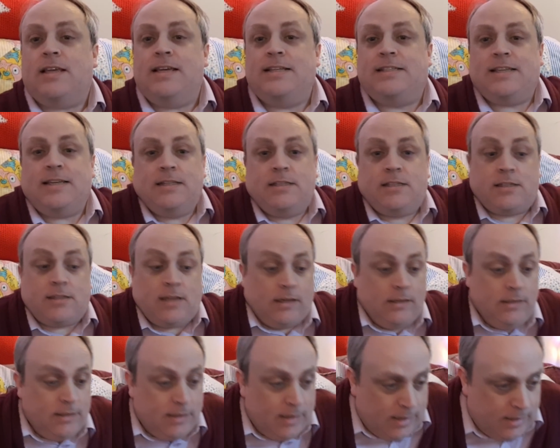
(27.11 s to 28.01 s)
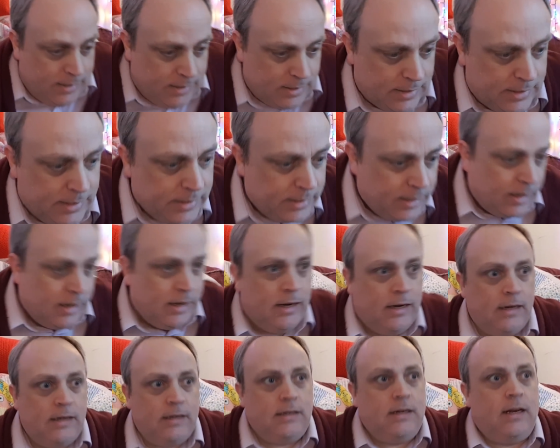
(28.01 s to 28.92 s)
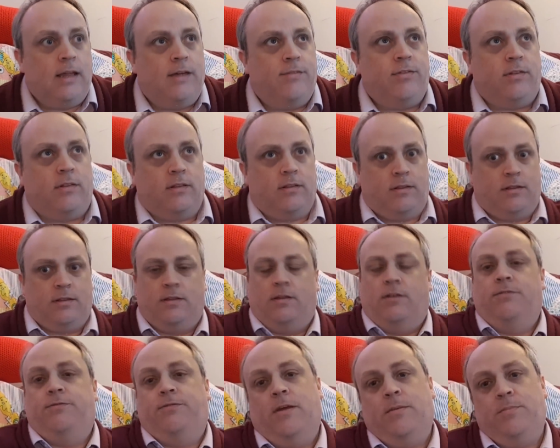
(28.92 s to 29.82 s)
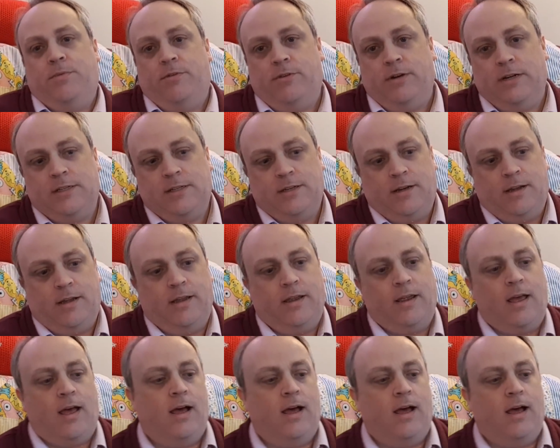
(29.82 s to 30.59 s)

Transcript: it is Sunday, the 11th of February today.